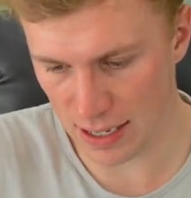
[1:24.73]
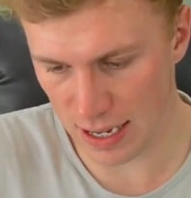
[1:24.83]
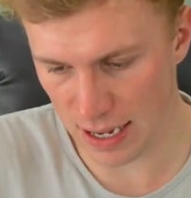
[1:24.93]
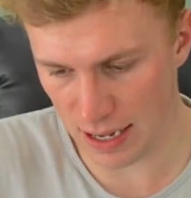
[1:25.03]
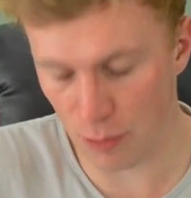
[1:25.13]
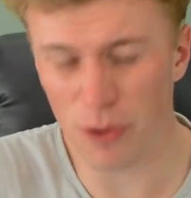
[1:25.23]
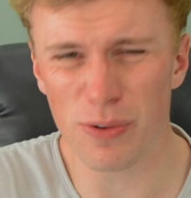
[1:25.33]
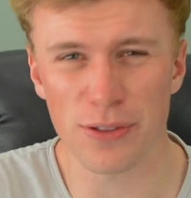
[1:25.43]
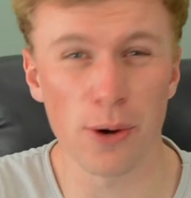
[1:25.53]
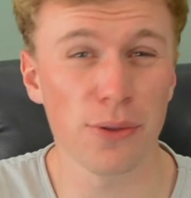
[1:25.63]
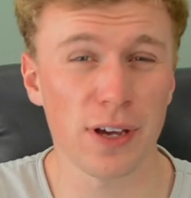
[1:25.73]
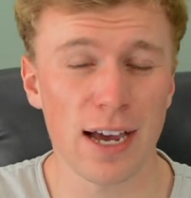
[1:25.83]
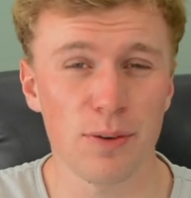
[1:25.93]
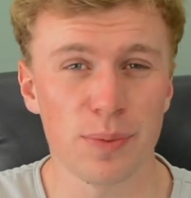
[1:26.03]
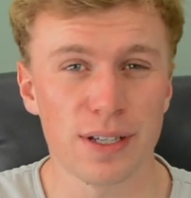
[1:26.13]
I won't read the whole thing
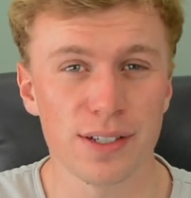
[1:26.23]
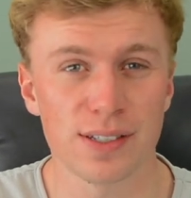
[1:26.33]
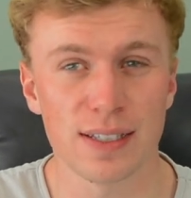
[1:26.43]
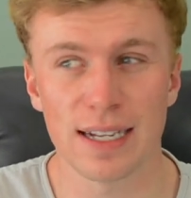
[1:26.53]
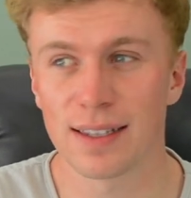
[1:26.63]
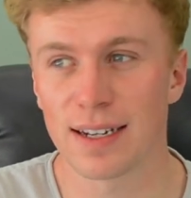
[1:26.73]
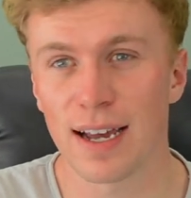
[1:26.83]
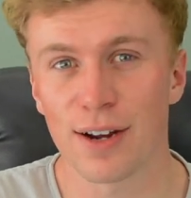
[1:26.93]
out because at the end of the day,